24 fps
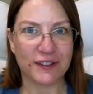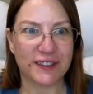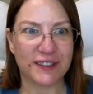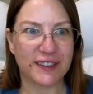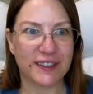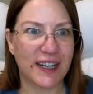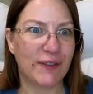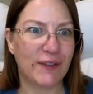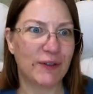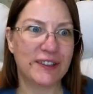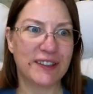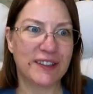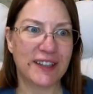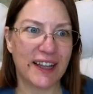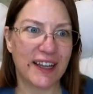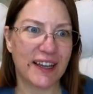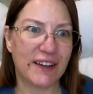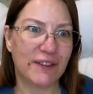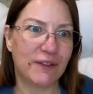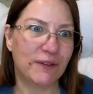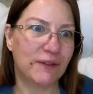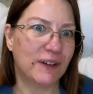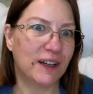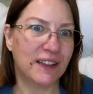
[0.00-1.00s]
And I was like,
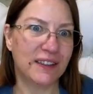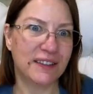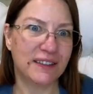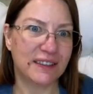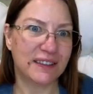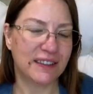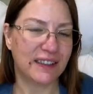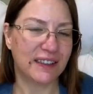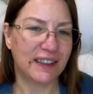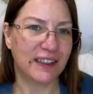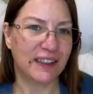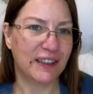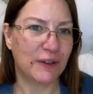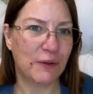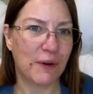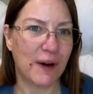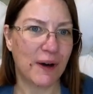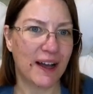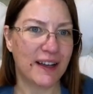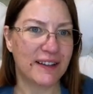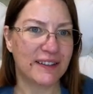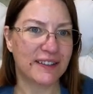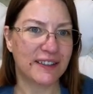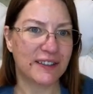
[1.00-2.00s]
well, why
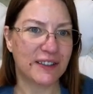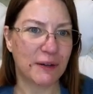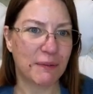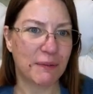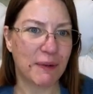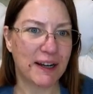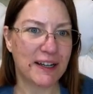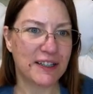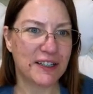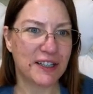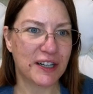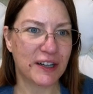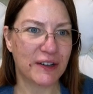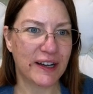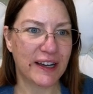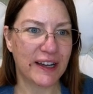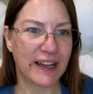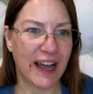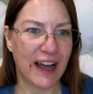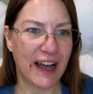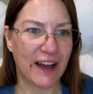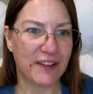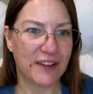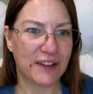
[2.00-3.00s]
is there nobody showing
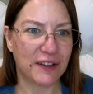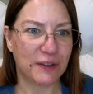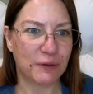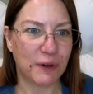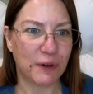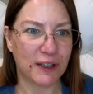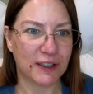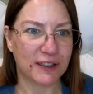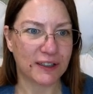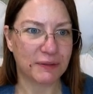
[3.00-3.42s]
how this works?